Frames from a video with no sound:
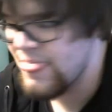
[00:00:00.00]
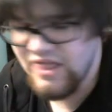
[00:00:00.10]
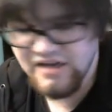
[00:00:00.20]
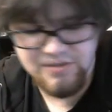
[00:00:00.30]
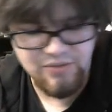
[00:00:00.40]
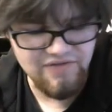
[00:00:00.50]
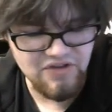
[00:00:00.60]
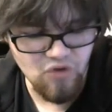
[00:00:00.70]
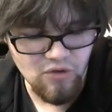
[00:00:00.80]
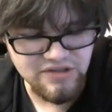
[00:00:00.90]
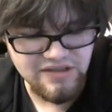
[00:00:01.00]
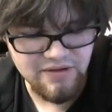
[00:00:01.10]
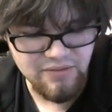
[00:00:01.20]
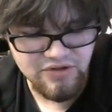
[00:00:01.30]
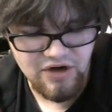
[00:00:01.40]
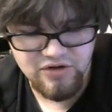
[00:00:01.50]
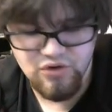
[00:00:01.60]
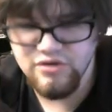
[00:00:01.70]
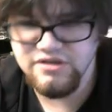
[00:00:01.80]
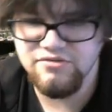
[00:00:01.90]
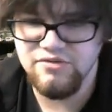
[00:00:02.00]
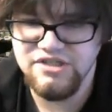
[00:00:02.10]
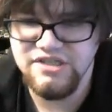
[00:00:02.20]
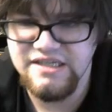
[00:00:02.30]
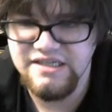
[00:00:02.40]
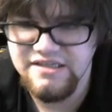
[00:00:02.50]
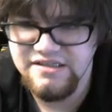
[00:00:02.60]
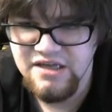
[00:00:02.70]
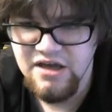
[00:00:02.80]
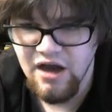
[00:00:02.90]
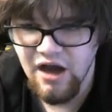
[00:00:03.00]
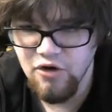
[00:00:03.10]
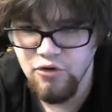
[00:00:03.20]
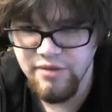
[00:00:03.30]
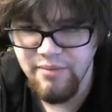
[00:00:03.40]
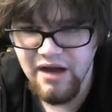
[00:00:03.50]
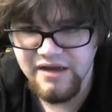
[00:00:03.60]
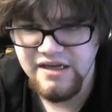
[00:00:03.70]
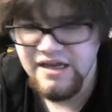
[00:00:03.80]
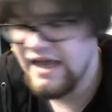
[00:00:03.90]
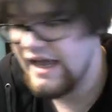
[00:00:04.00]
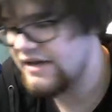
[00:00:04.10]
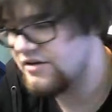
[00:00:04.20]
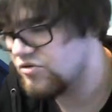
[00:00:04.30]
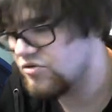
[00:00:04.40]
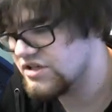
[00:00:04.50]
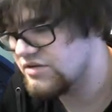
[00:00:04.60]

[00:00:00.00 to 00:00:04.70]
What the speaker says: Next up, we have the normal summonable Darklords, which is Ukabak, and unfortunately